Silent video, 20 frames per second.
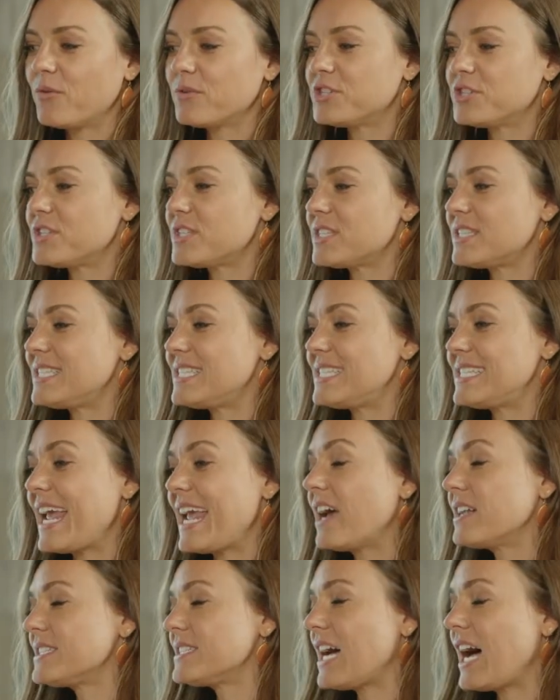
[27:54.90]
just stay
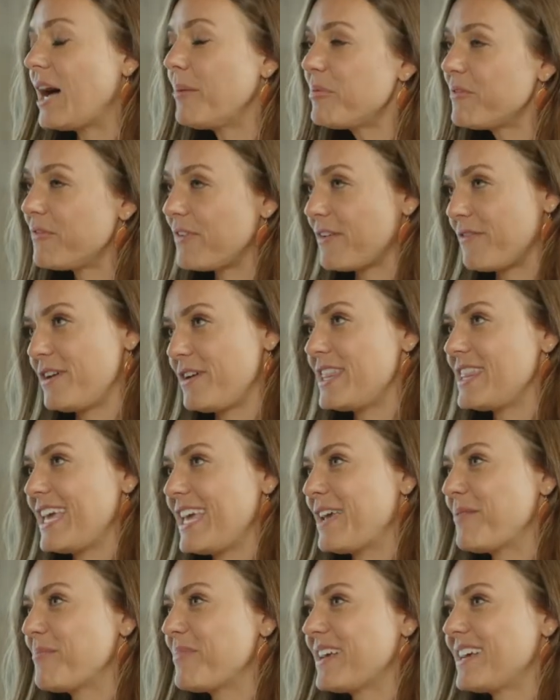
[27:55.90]
on top of
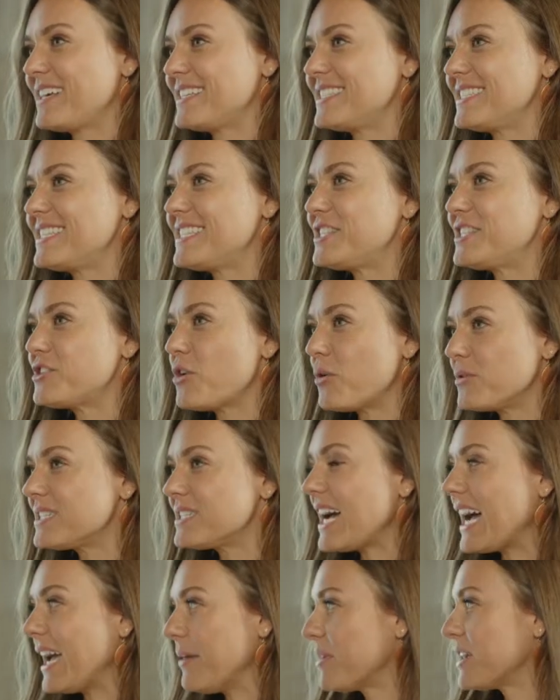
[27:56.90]
everything, because it's so
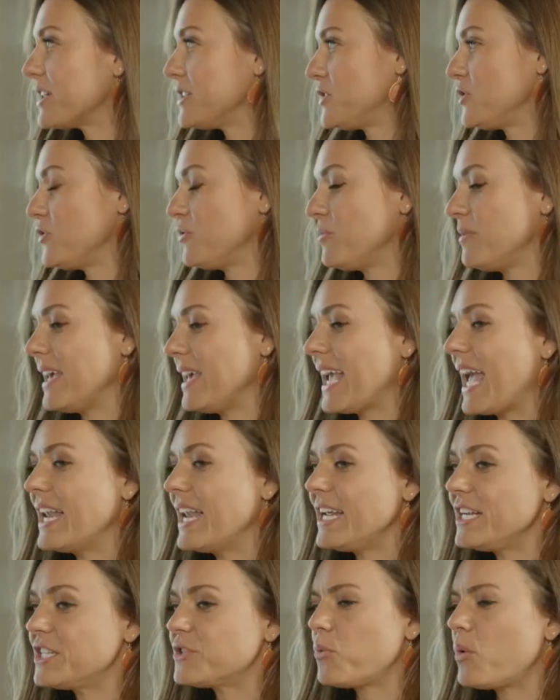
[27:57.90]
time consuming, and
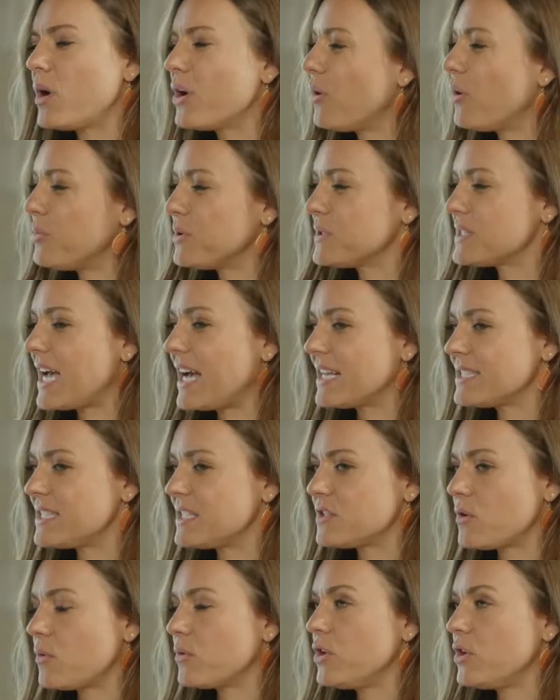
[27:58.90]
each one almost has
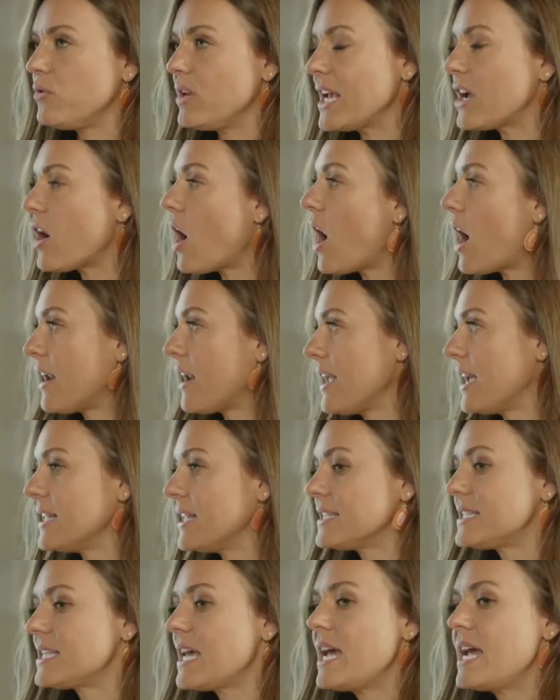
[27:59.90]
its own unique
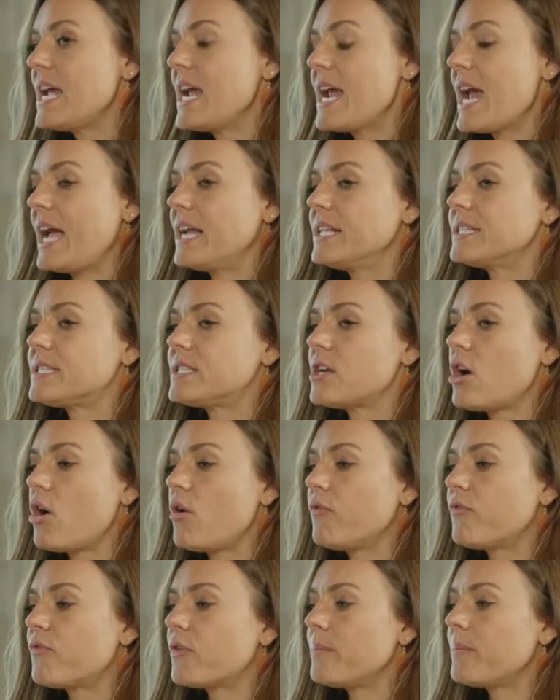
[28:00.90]
audience. And
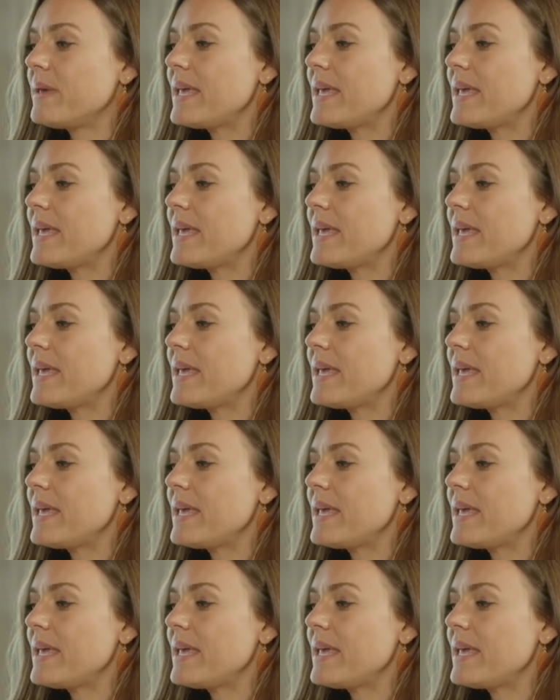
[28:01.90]
so for